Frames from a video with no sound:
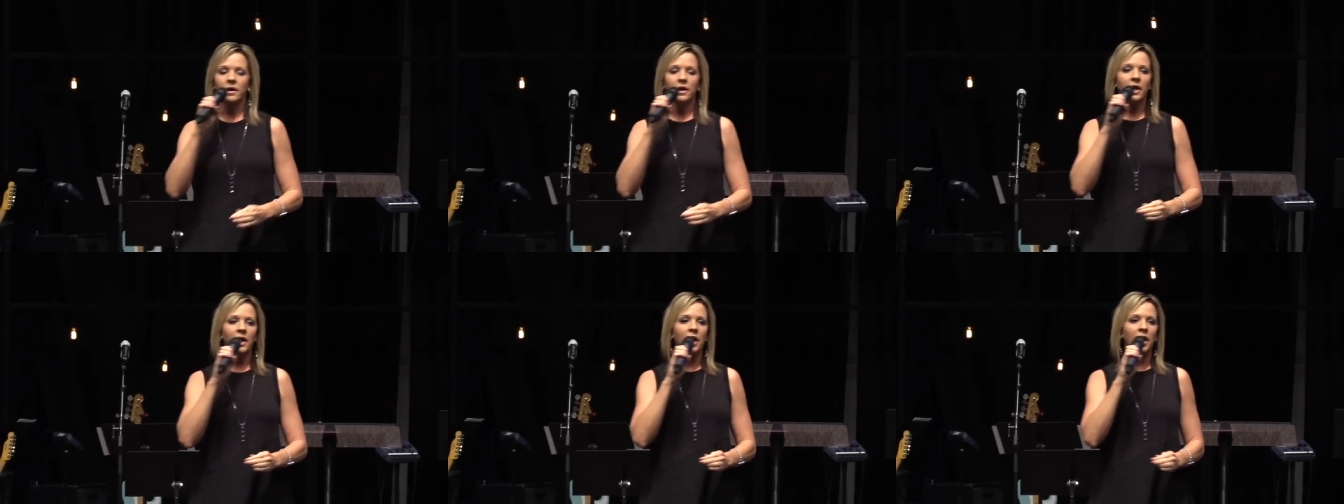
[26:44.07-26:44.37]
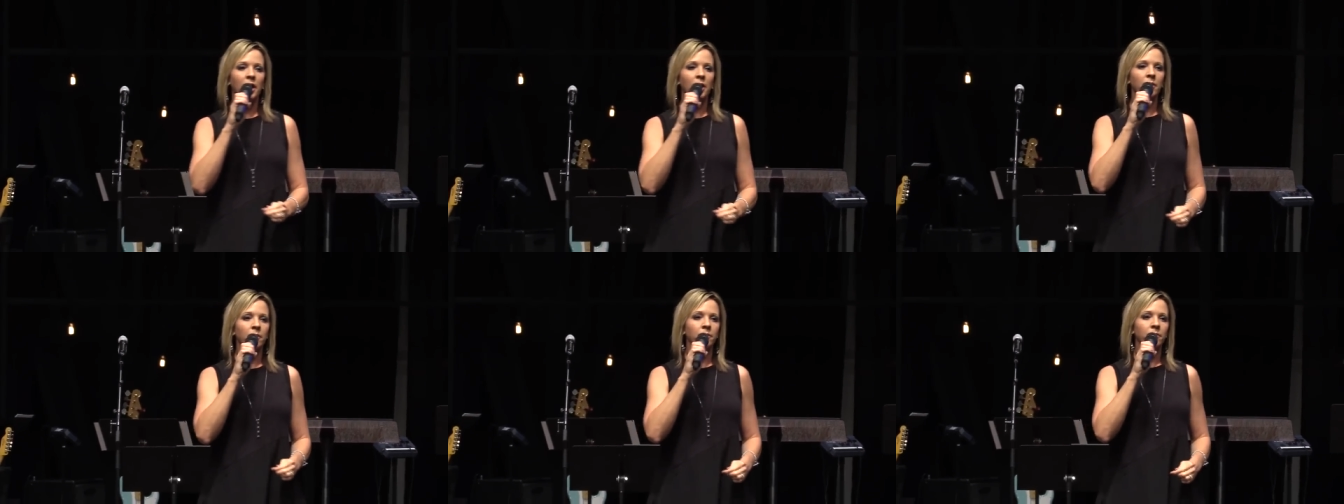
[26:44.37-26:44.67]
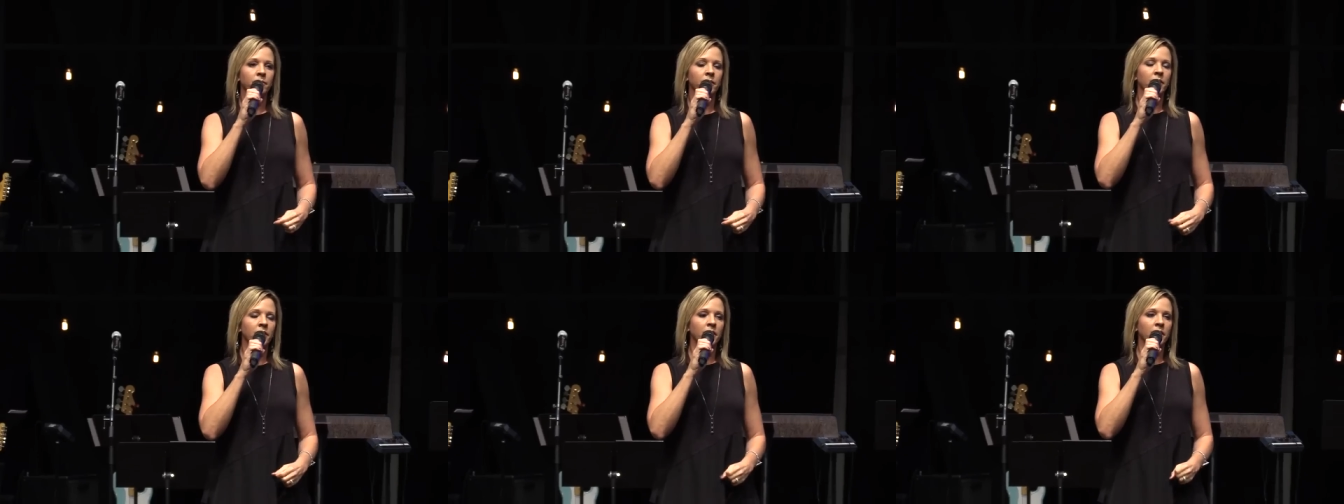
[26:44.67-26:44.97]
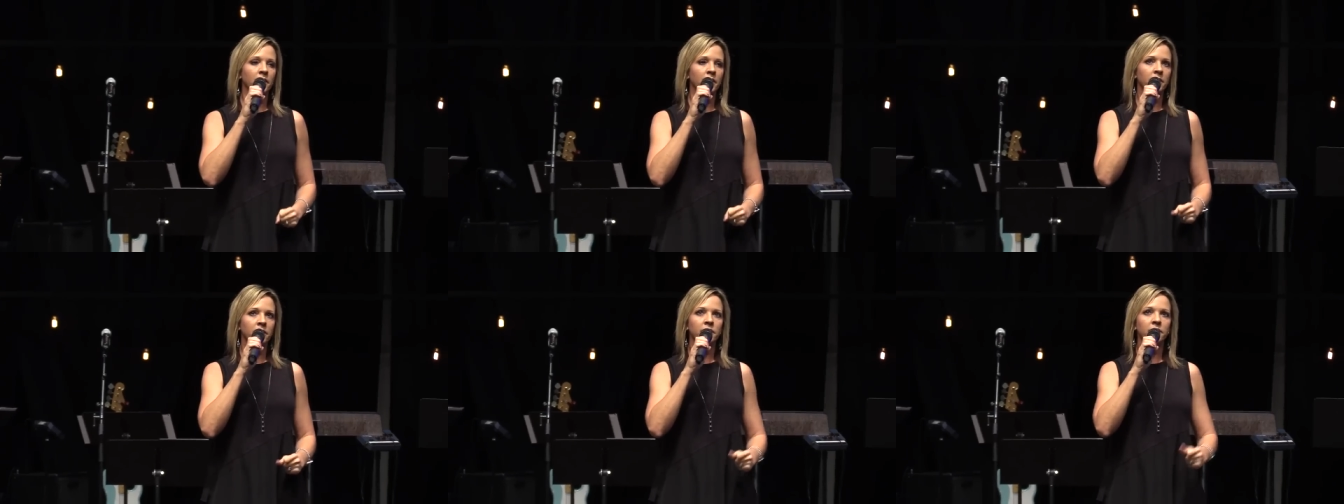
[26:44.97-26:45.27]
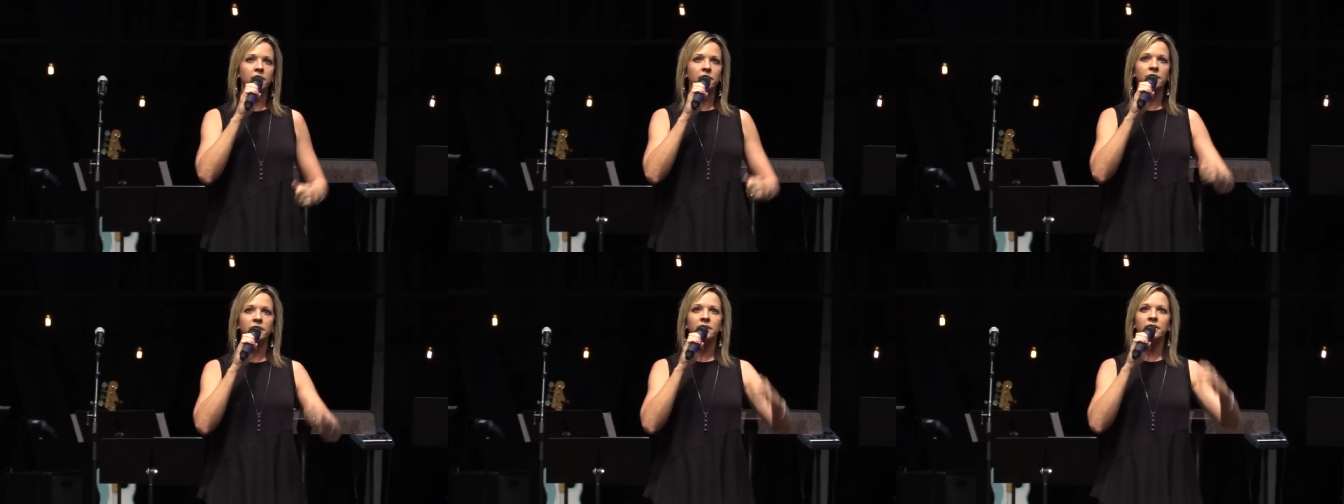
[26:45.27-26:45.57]
um, uh,
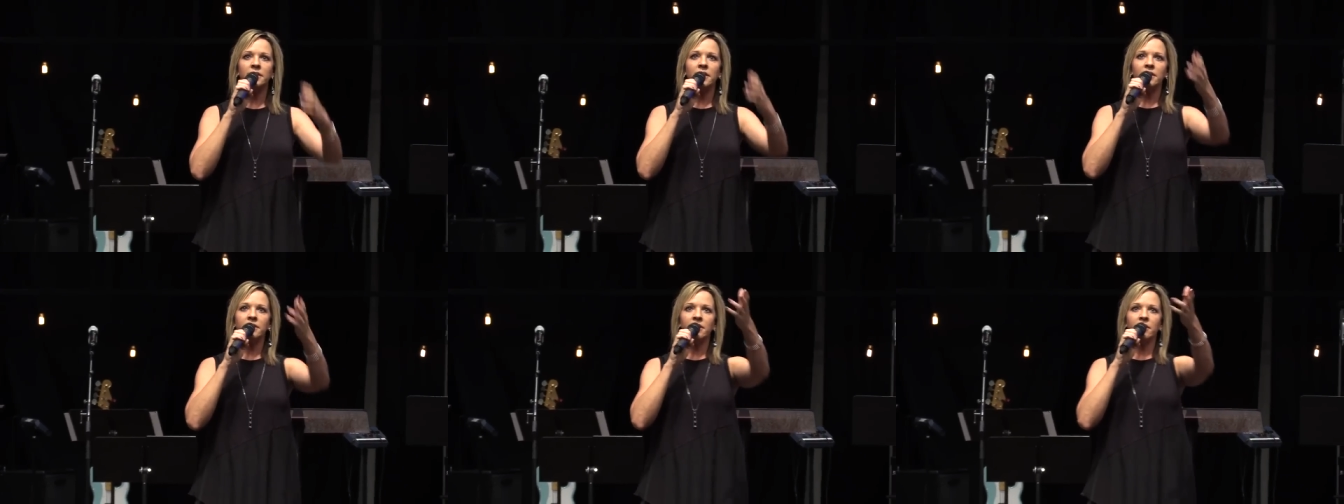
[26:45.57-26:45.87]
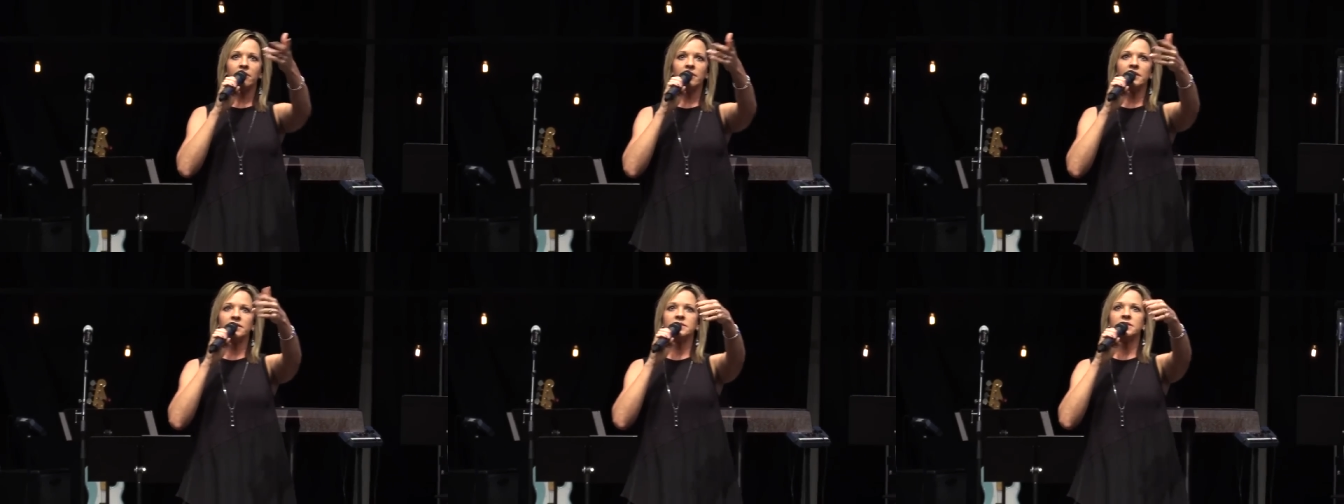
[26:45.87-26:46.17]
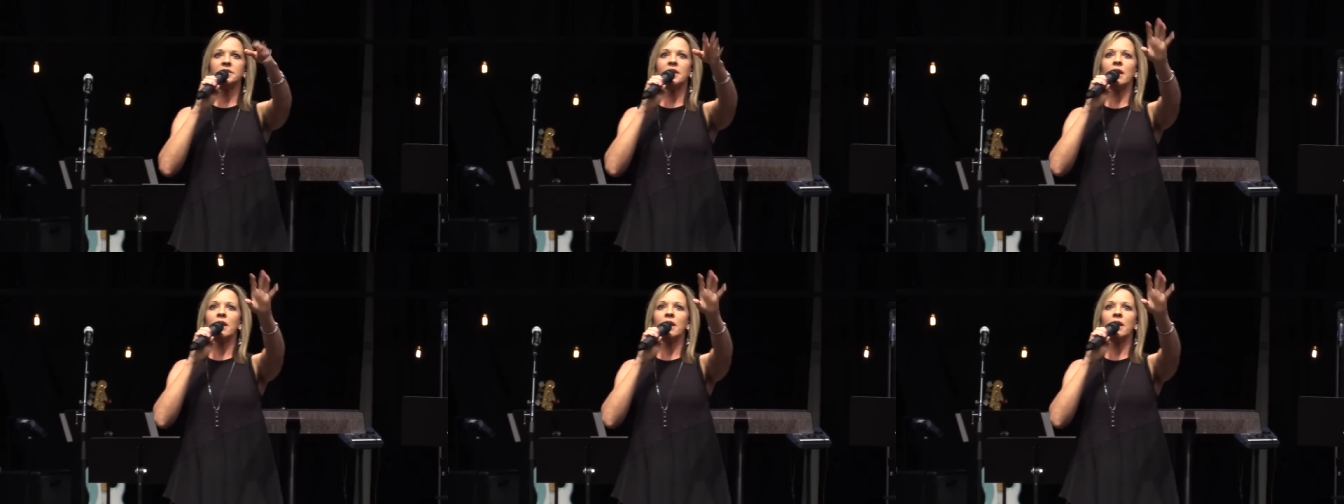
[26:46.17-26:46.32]
yeah, there it is.